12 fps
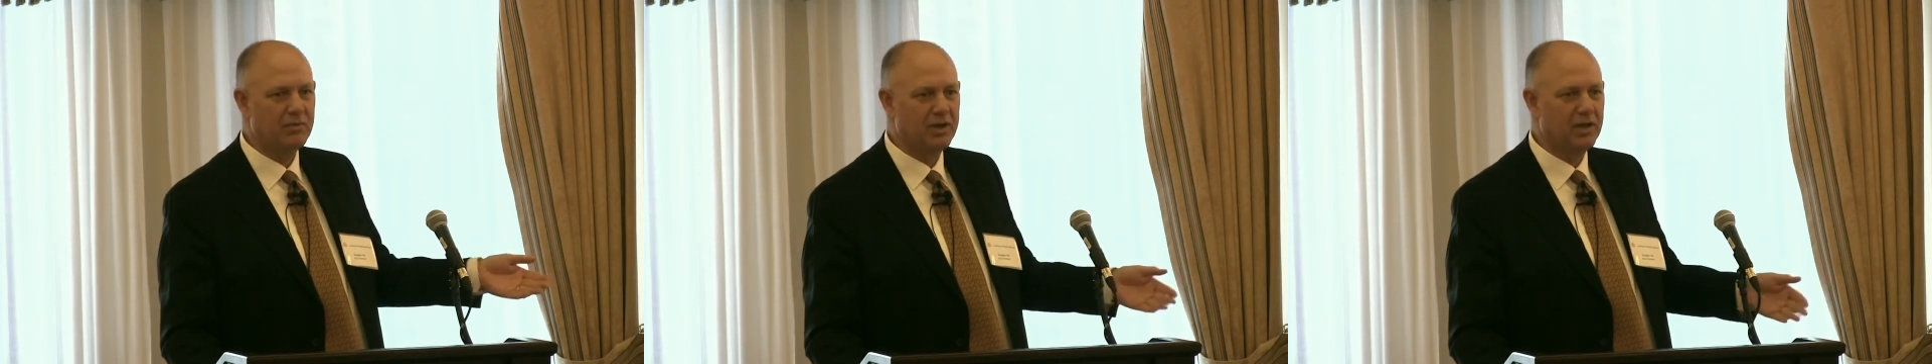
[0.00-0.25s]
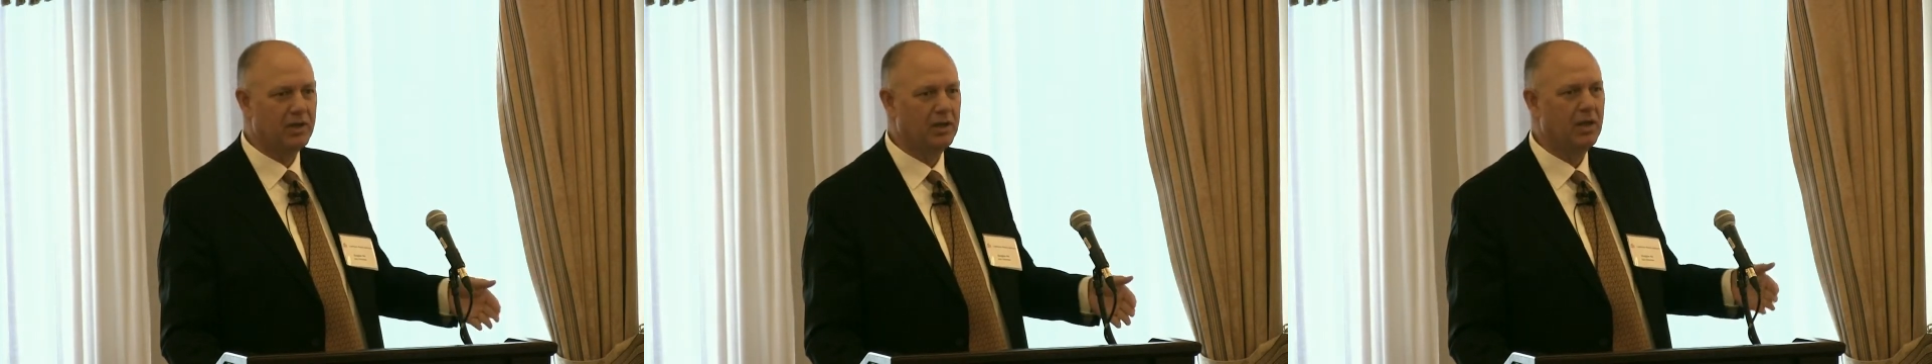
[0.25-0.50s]
They've
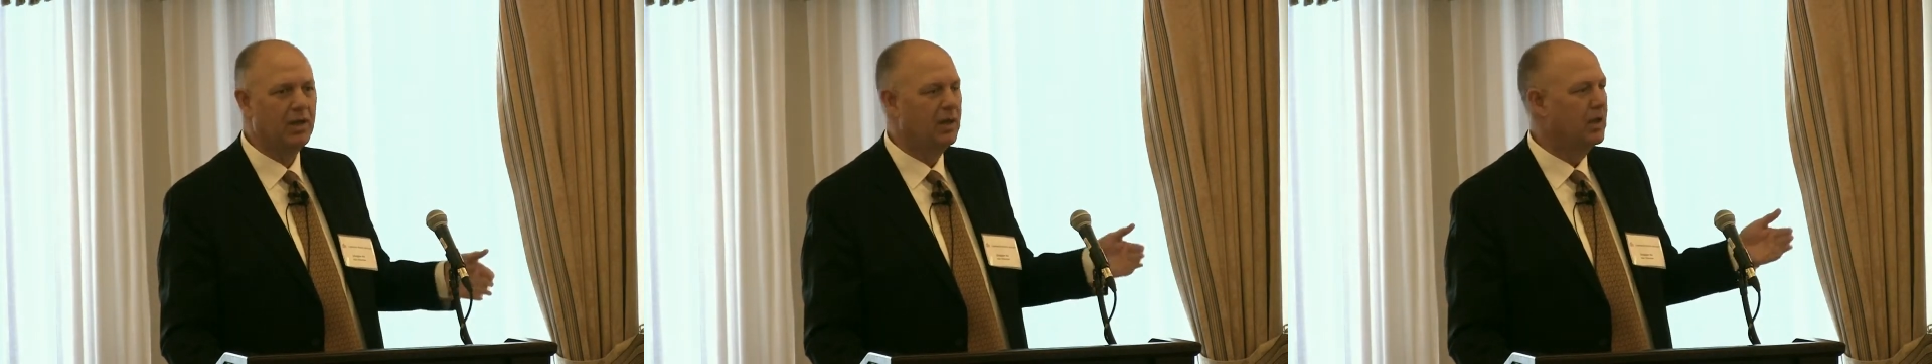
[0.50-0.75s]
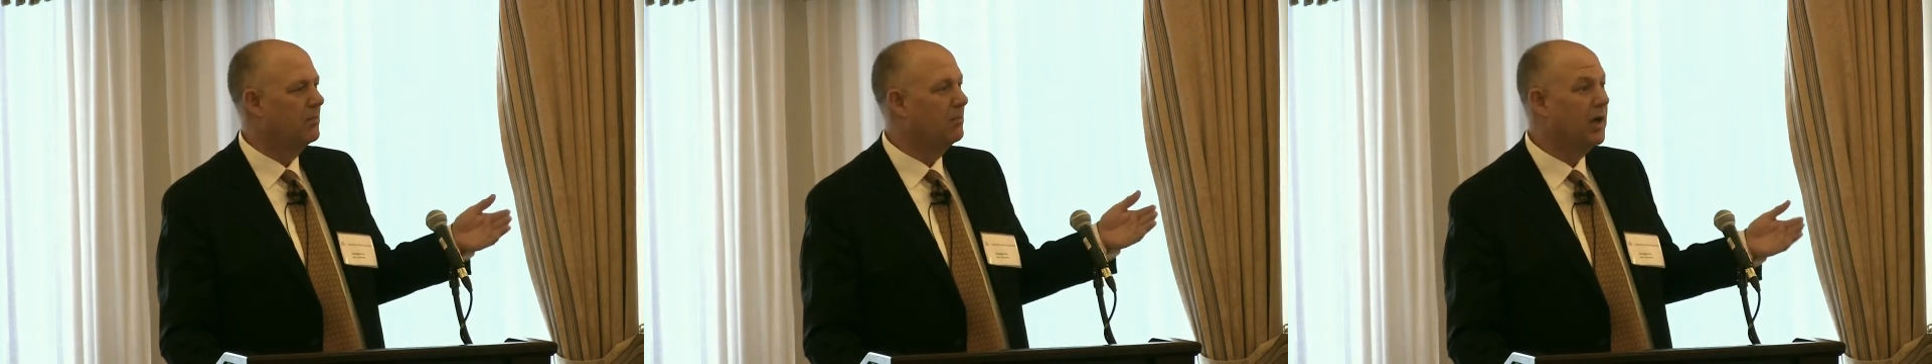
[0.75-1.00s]
been in
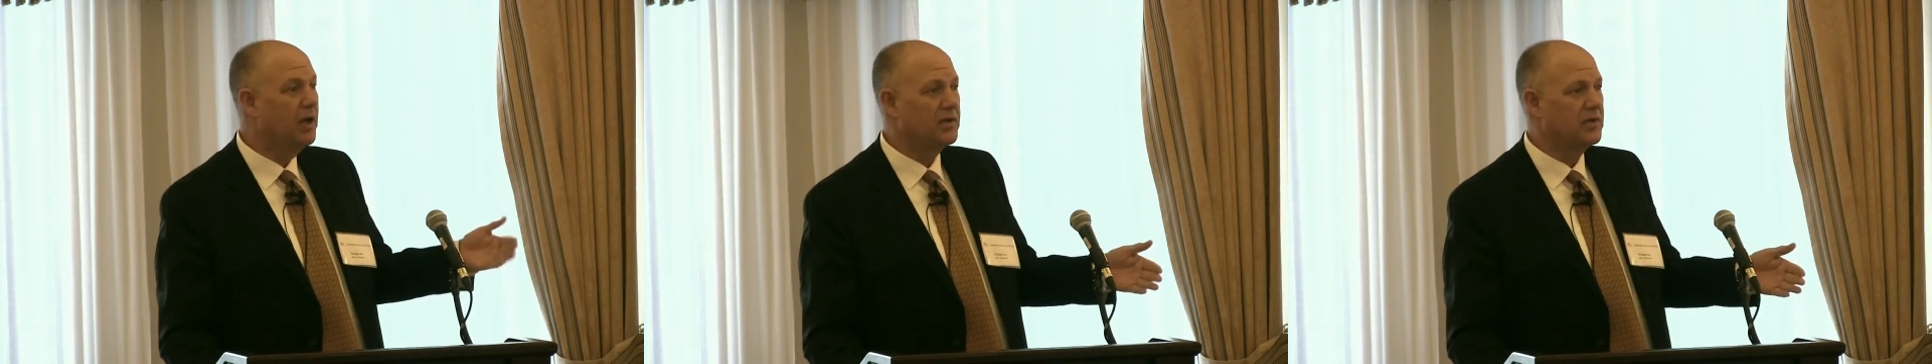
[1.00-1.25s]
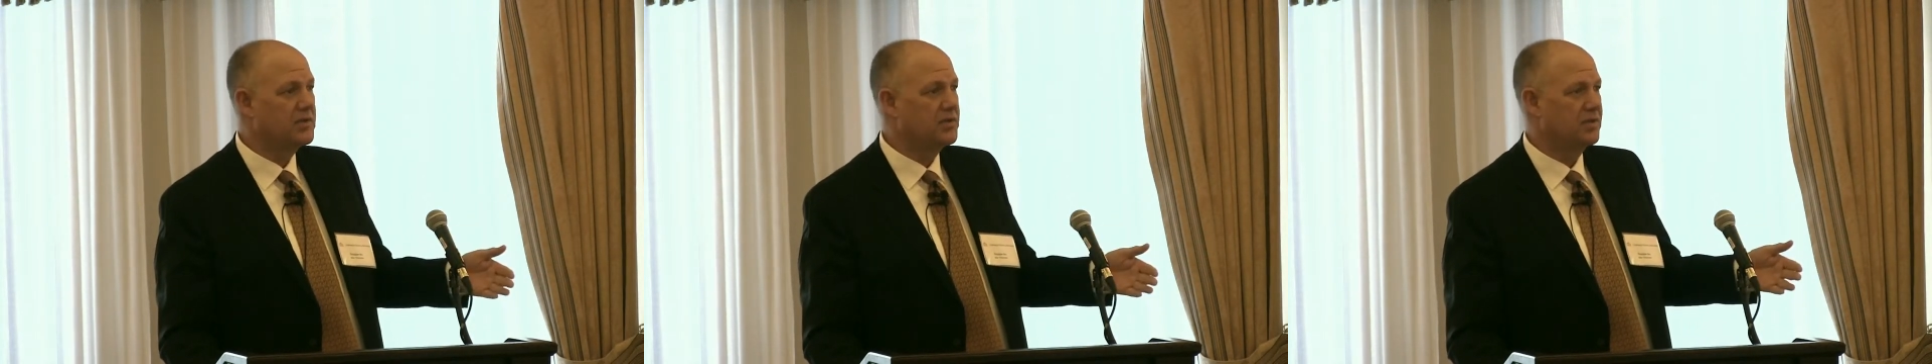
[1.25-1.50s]

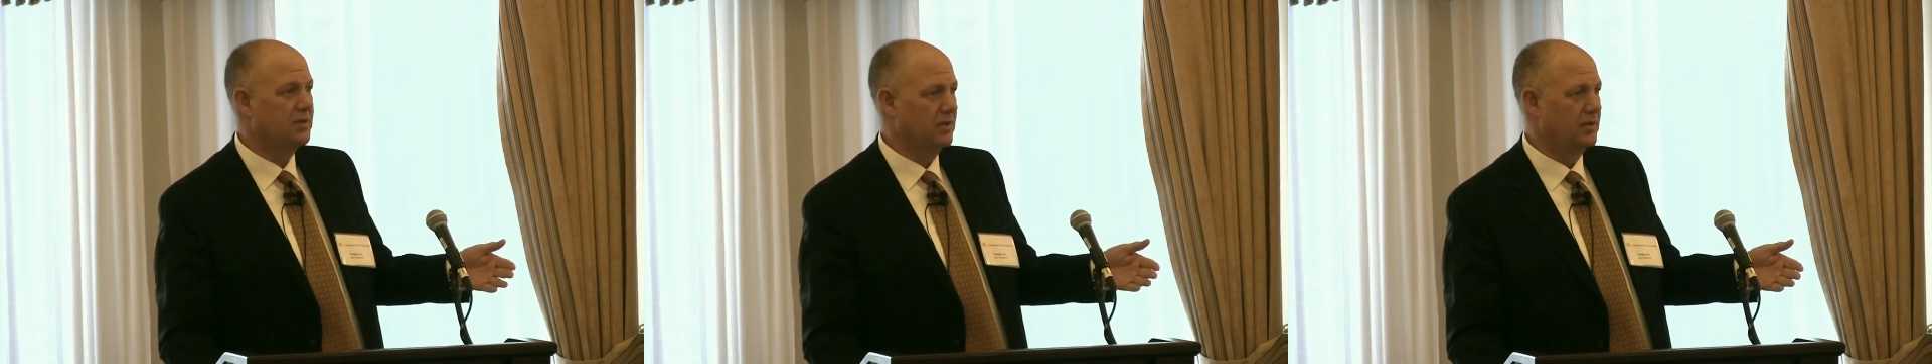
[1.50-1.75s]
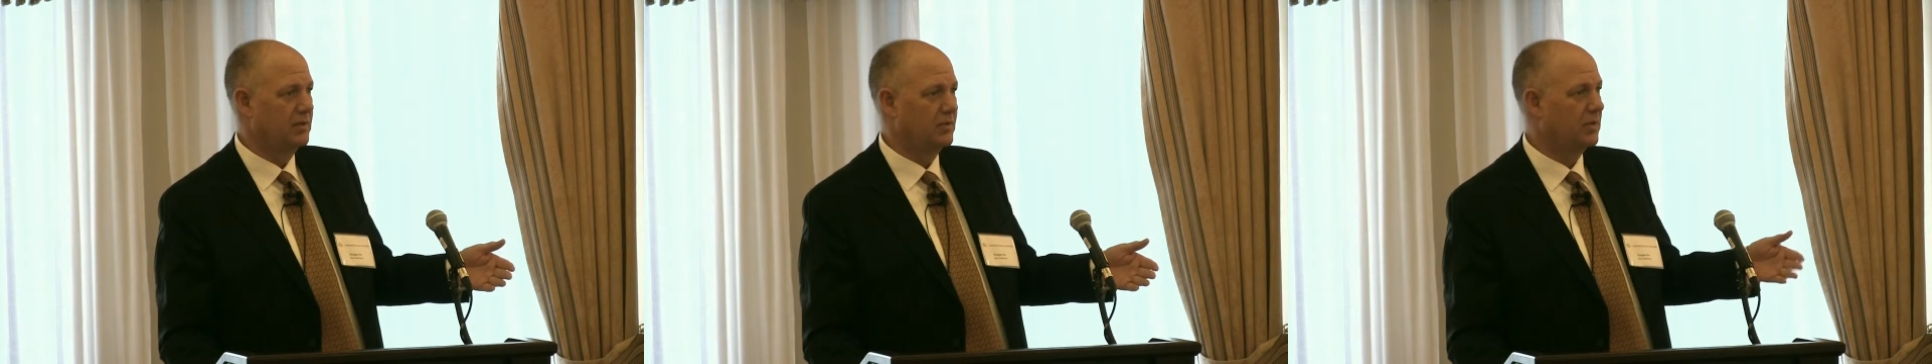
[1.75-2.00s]
months,
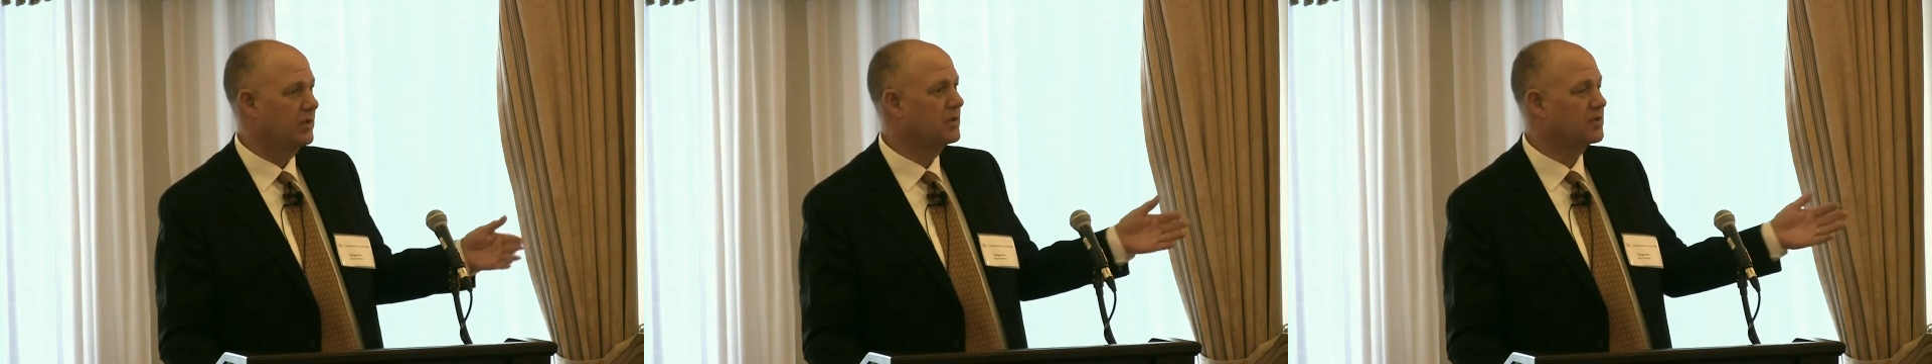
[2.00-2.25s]
right?